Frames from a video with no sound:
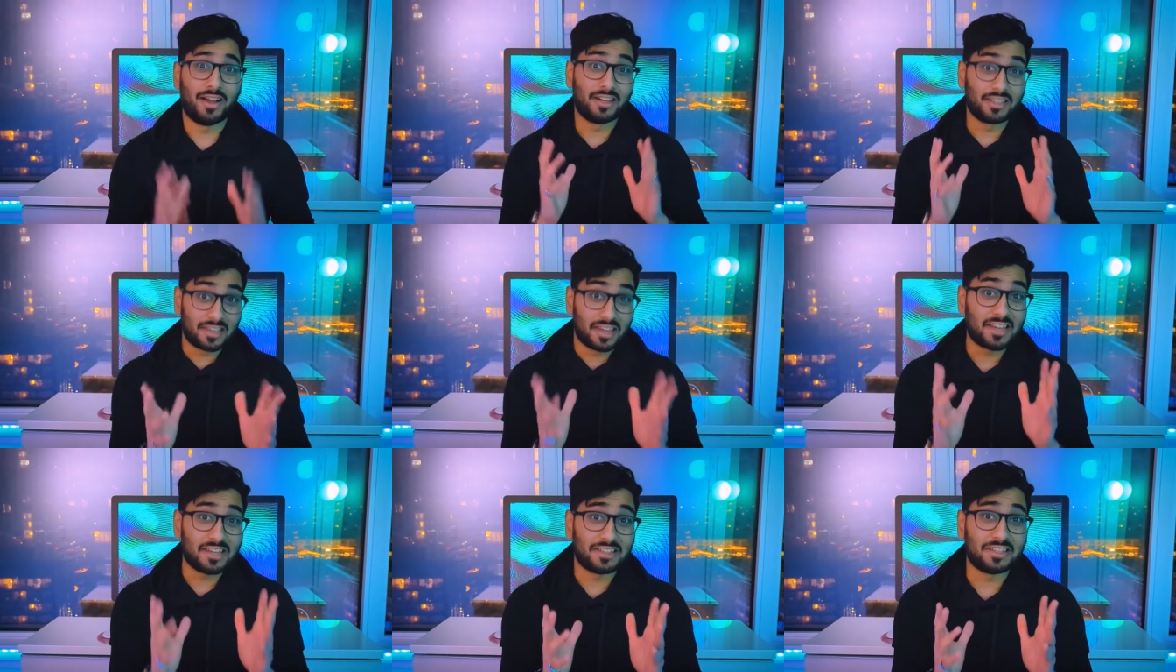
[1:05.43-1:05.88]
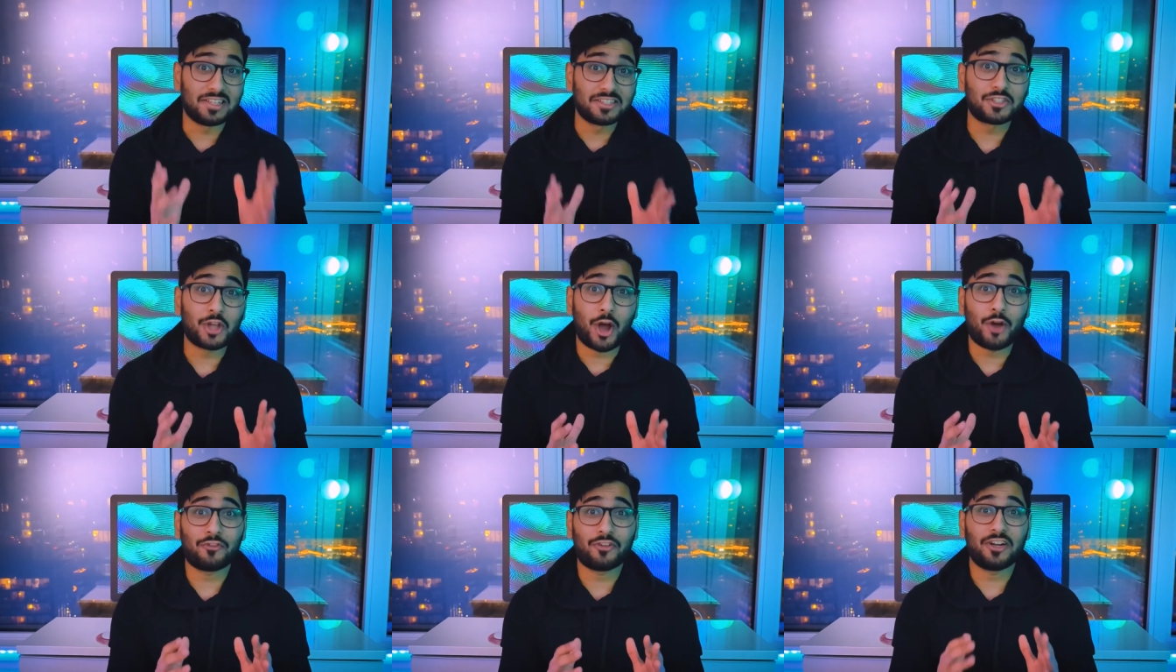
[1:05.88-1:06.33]
Again,
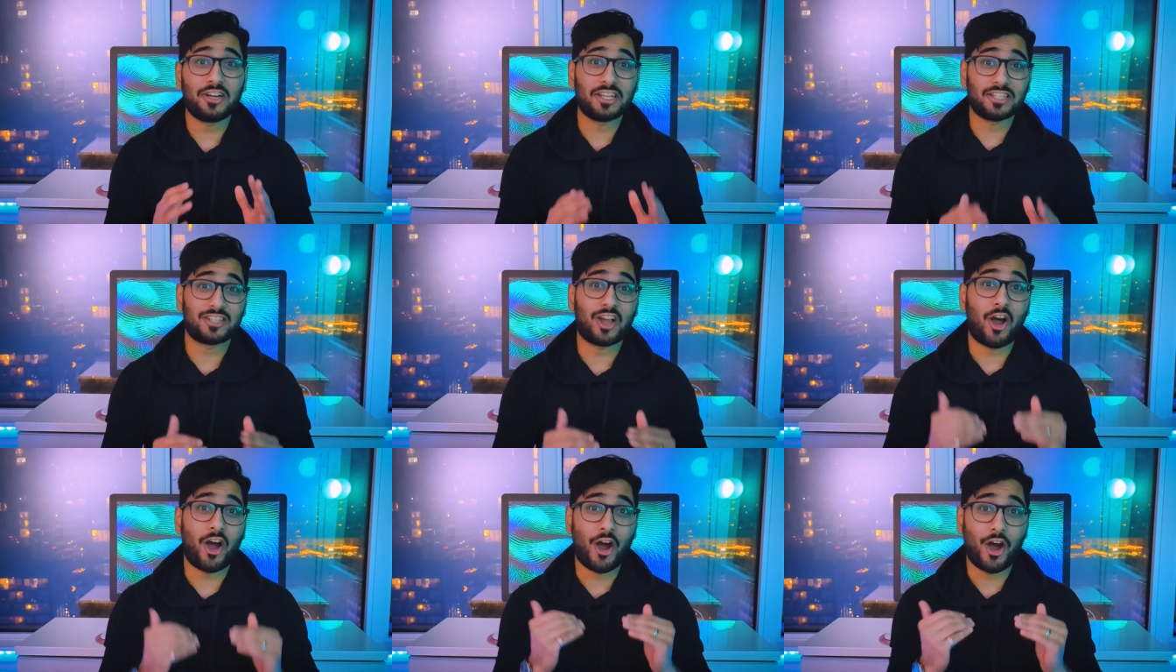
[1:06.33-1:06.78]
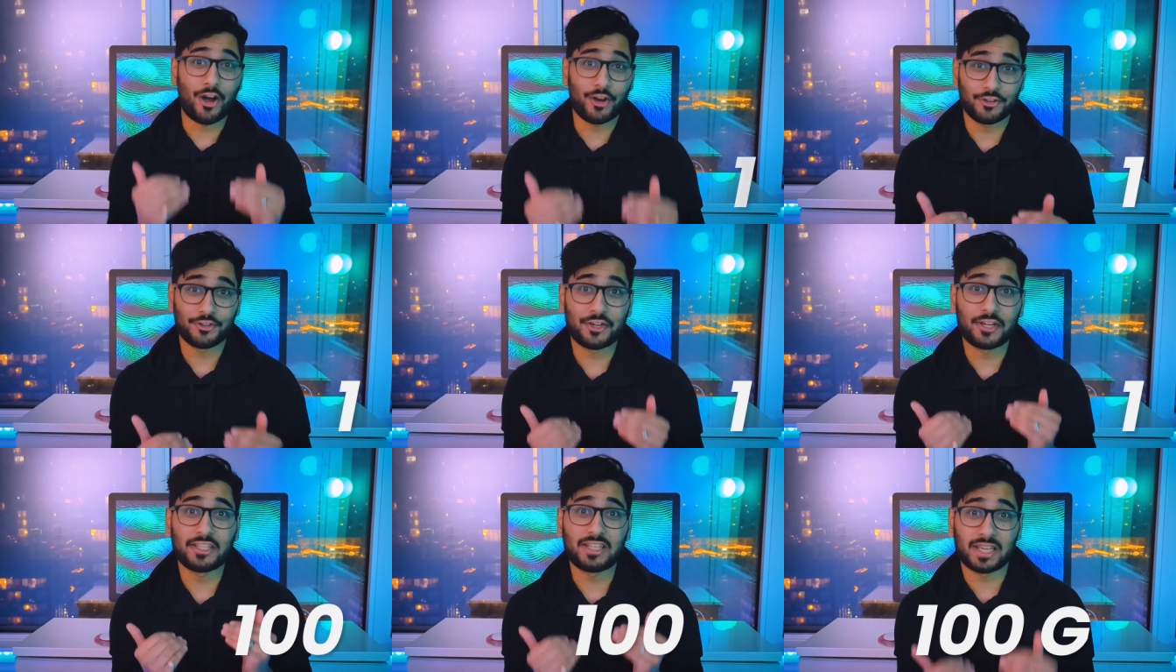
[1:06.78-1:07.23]
this offer is
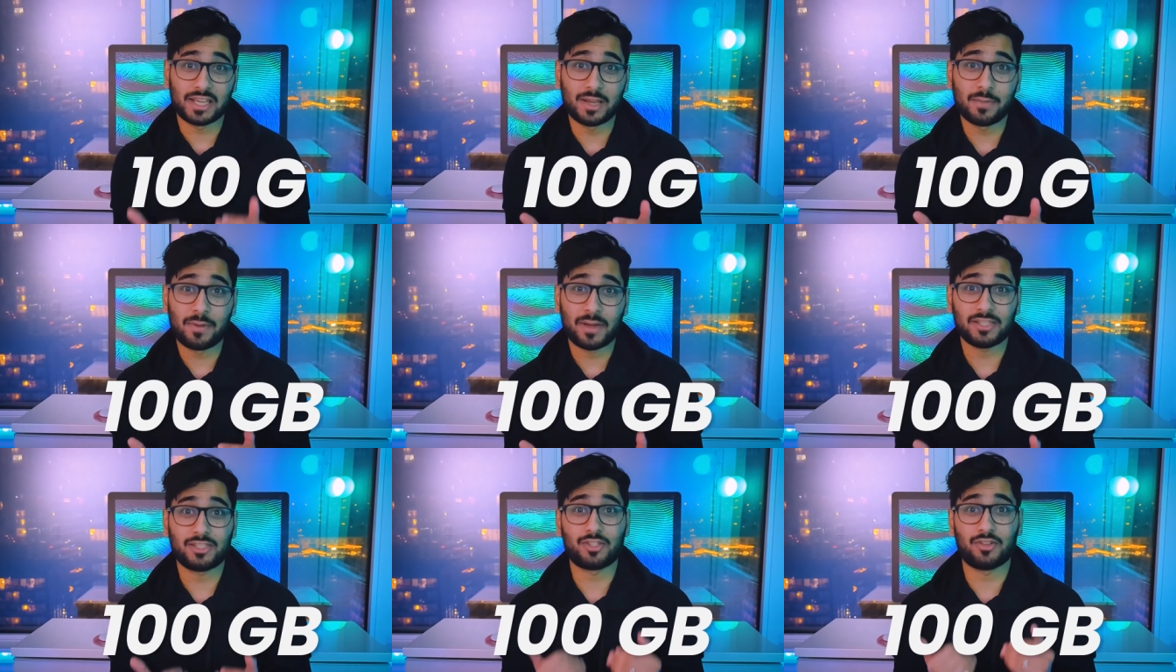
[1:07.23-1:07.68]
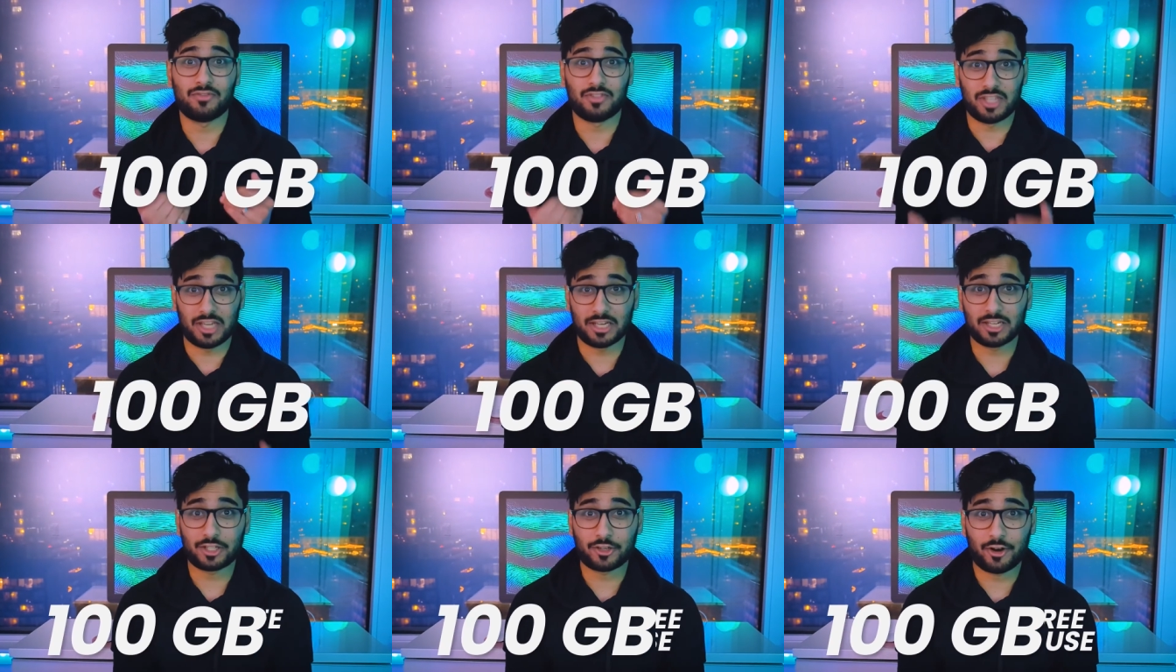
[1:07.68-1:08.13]
100 gigabytes of
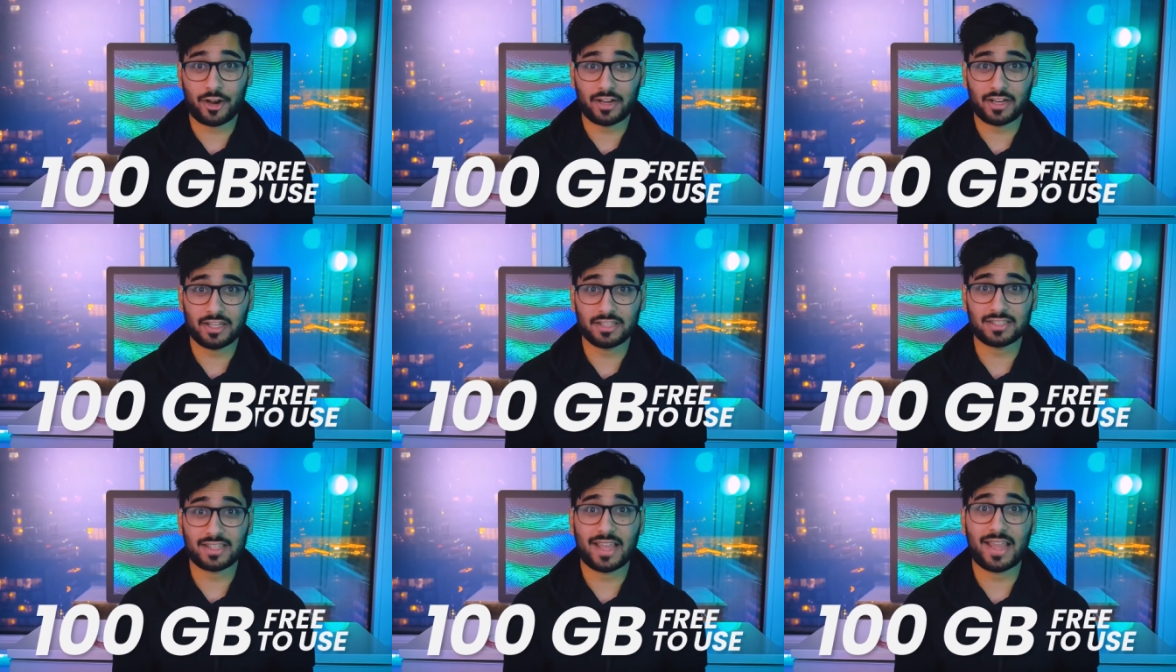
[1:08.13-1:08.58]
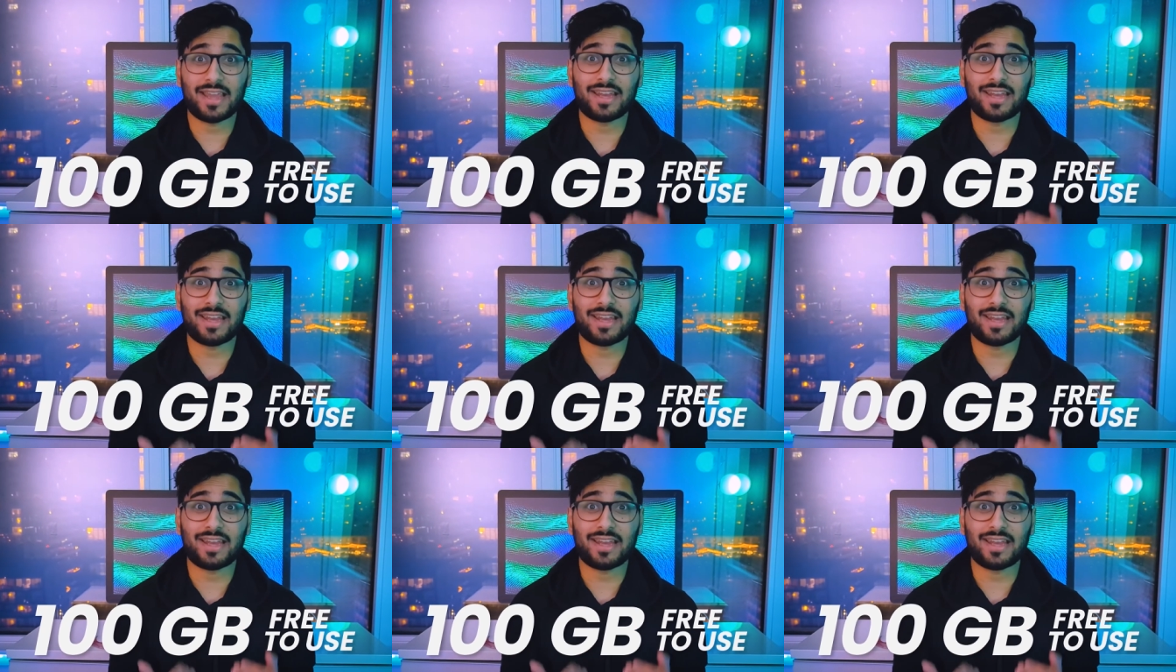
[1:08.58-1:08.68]
data credits